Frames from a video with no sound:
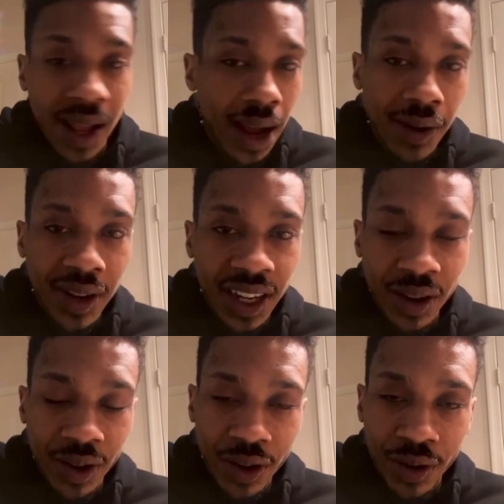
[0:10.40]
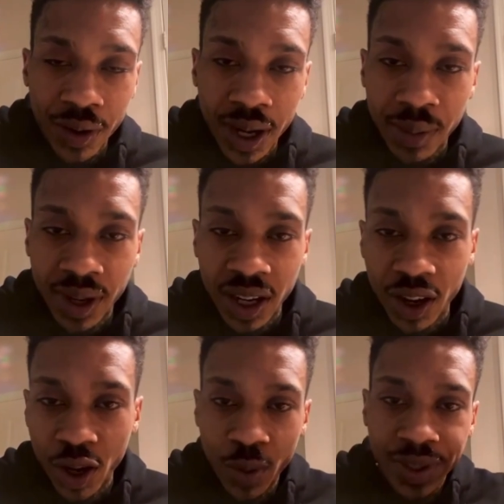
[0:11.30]
I don't need no Earl number.
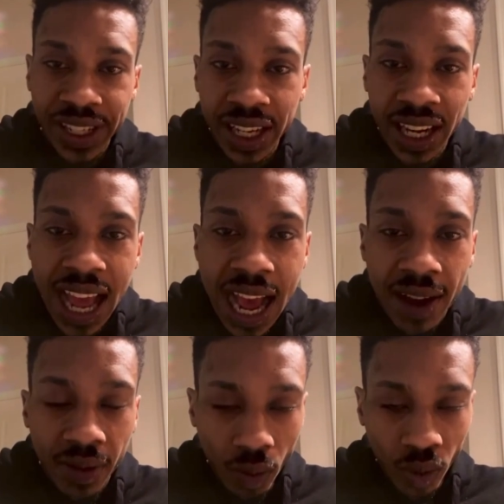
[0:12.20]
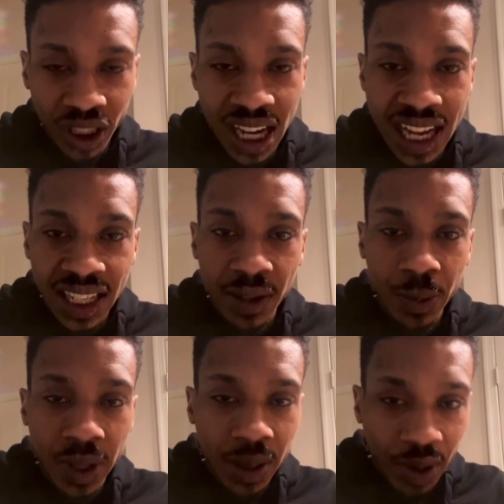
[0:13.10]
Earl was in the live. When Shaq said he
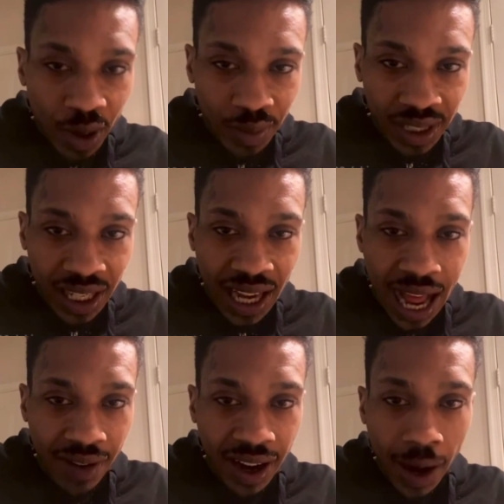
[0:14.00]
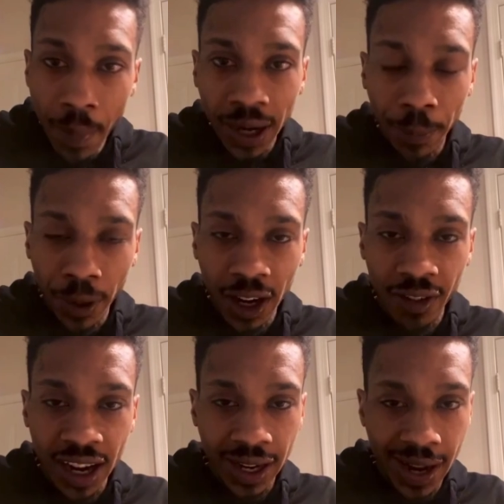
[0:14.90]
was pulling up, Earl was in the live like, I'm about to pull
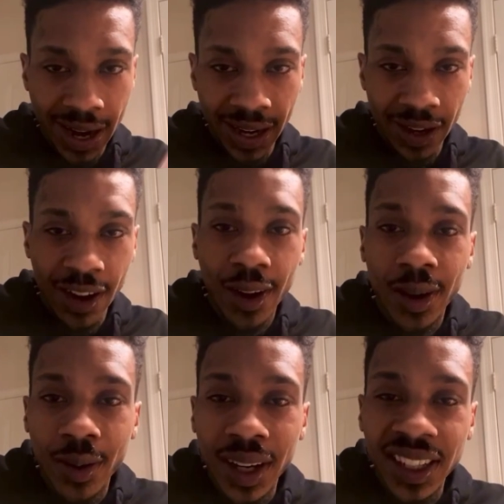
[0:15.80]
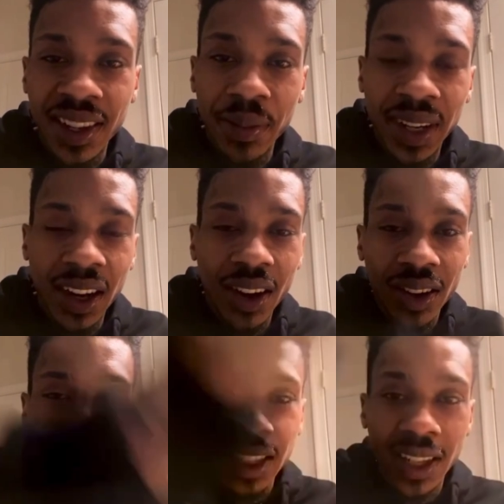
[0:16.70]
up right there. I ain't calling no niggas. I don't be
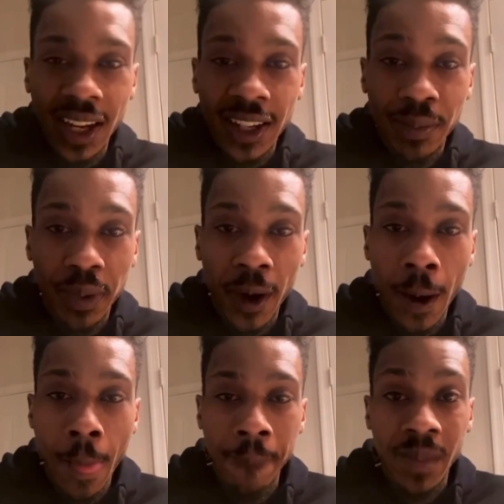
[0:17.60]
calling these niggas, bruh.